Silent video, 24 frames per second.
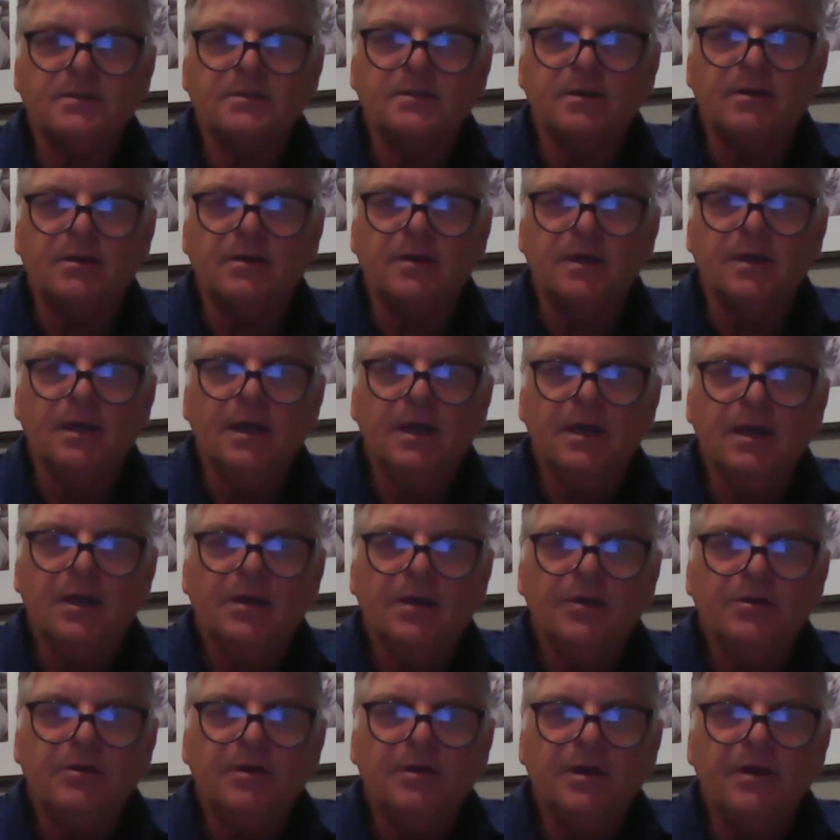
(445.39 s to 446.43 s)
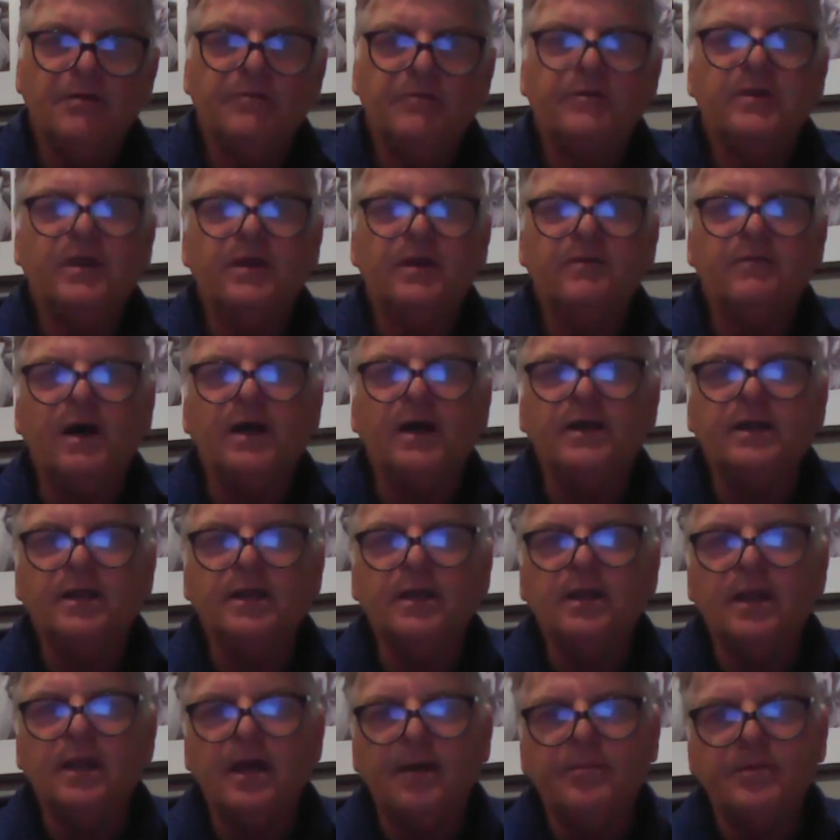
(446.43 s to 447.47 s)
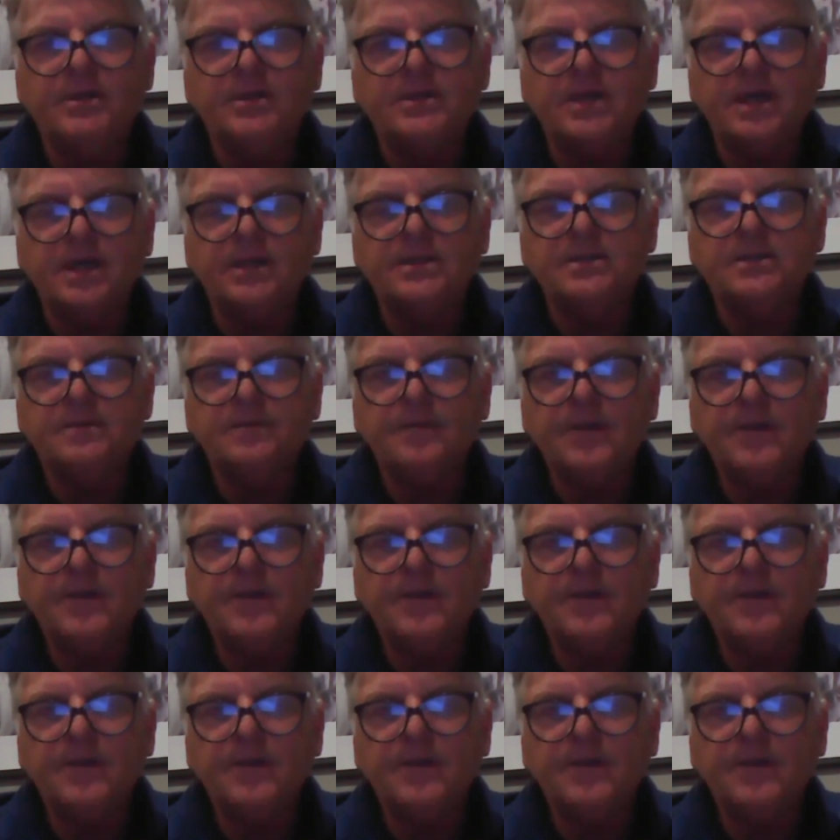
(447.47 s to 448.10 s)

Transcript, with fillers: So you have to have ideal habitat.